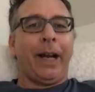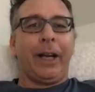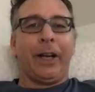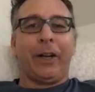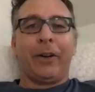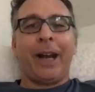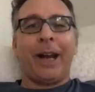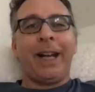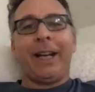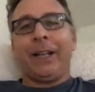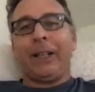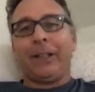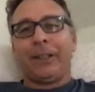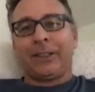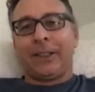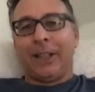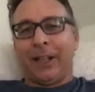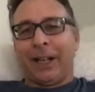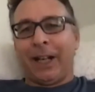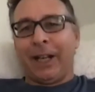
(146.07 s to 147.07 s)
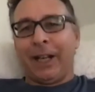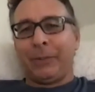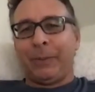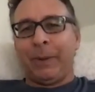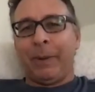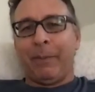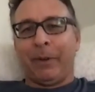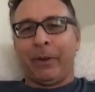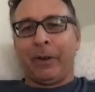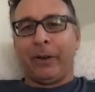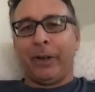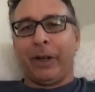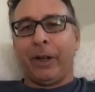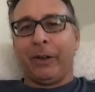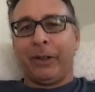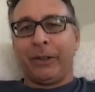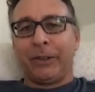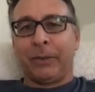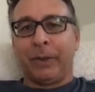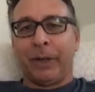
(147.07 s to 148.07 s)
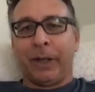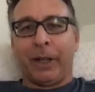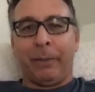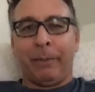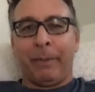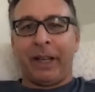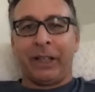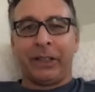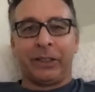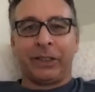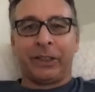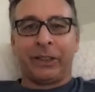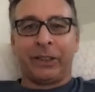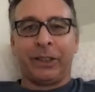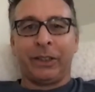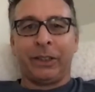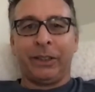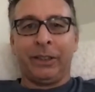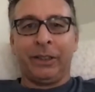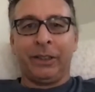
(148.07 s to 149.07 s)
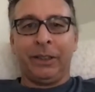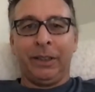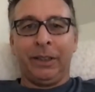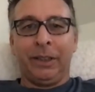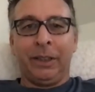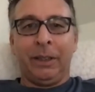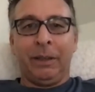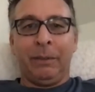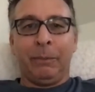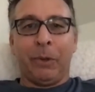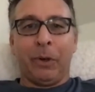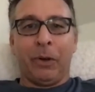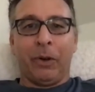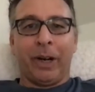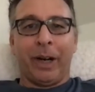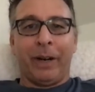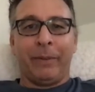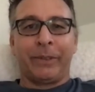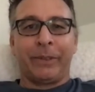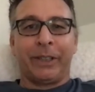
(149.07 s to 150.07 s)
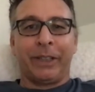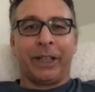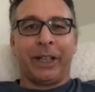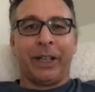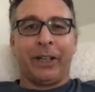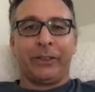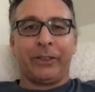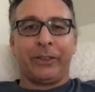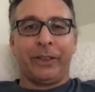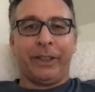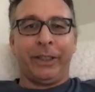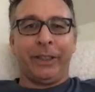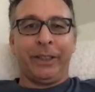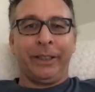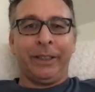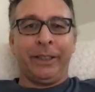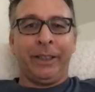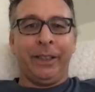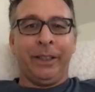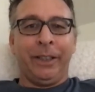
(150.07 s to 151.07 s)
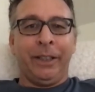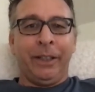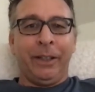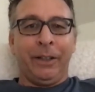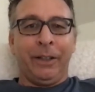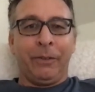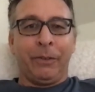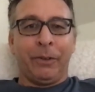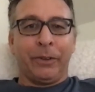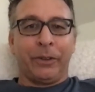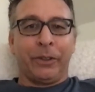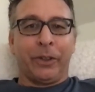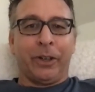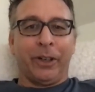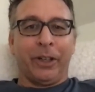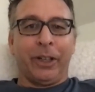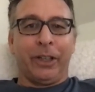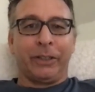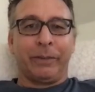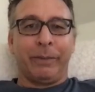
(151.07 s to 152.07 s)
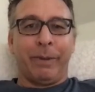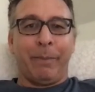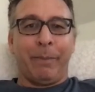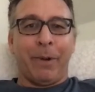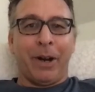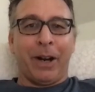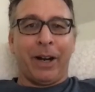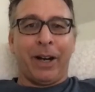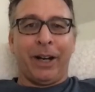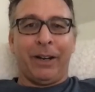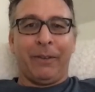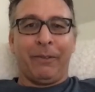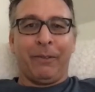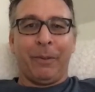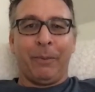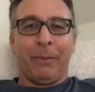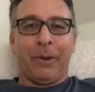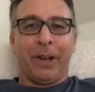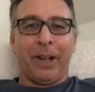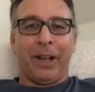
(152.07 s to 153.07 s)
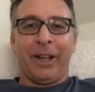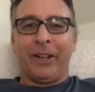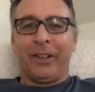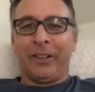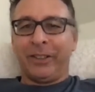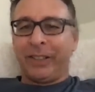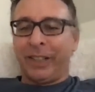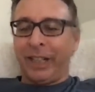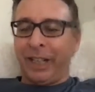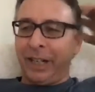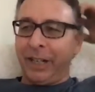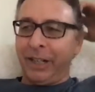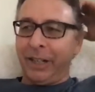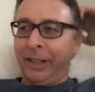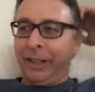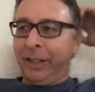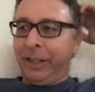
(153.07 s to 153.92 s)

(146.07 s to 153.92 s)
And Grady, in case people don't know, is one of the best programs in the country for journalism and marketing, from what I understand.